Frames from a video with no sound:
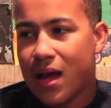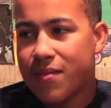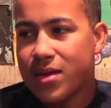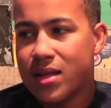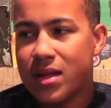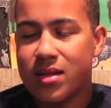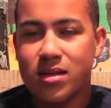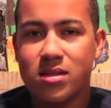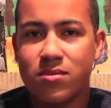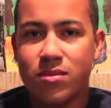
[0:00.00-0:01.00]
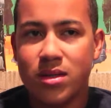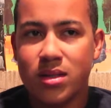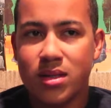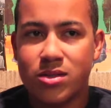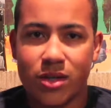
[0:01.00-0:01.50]
I mean, it doesn't
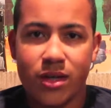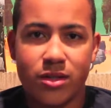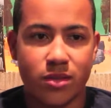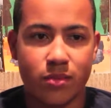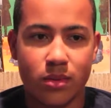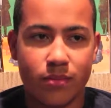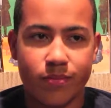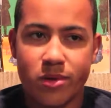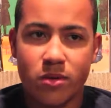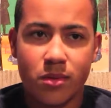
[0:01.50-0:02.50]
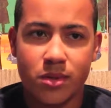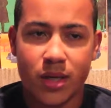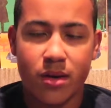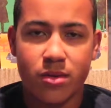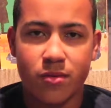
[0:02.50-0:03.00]
really change him. Bilbo's
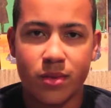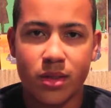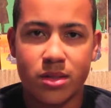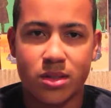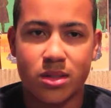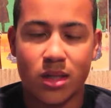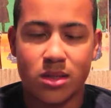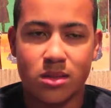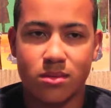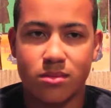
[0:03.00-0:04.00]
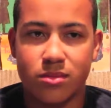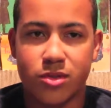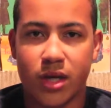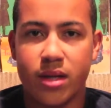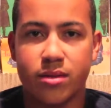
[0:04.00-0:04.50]
character really just doesn't
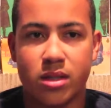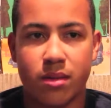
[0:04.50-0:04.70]
change